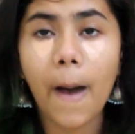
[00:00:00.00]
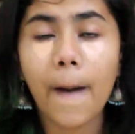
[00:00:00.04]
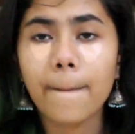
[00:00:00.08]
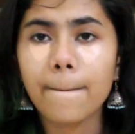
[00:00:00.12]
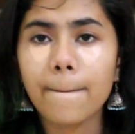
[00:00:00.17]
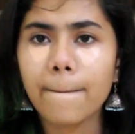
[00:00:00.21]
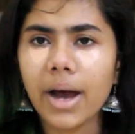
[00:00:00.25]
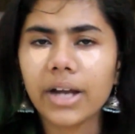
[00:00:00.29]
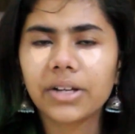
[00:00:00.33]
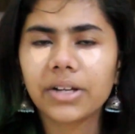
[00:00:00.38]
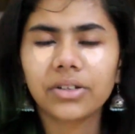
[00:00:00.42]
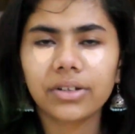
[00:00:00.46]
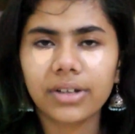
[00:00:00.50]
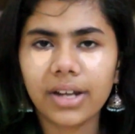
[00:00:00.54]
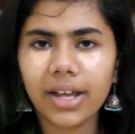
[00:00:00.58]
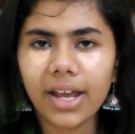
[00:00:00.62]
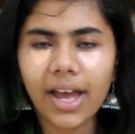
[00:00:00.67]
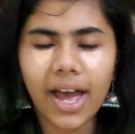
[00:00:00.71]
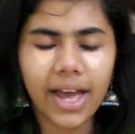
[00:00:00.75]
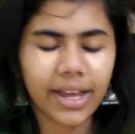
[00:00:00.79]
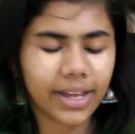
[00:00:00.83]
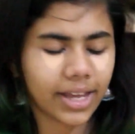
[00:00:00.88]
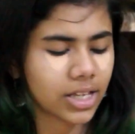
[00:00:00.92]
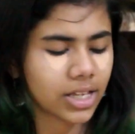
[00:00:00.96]
But today
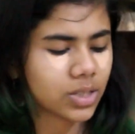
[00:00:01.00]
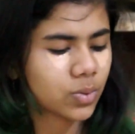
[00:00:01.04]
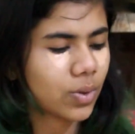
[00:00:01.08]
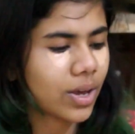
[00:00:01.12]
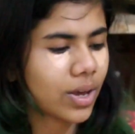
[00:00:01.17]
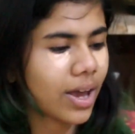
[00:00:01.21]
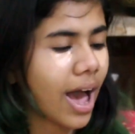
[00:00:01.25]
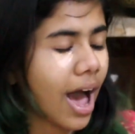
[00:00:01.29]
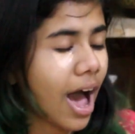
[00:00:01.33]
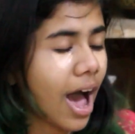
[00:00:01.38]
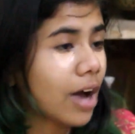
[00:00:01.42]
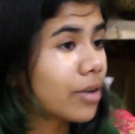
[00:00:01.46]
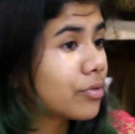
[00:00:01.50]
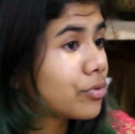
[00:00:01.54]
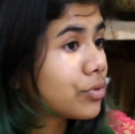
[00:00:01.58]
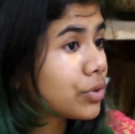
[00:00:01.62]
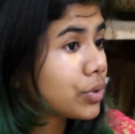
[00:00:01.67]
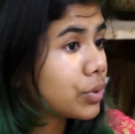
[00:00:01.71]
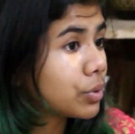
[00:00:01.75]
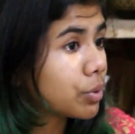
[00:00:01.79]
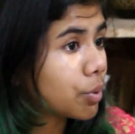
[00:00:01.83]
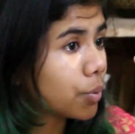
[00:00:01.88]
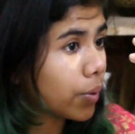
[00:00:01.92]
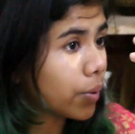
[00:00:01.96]
I guess we have
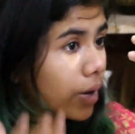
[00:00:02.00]
to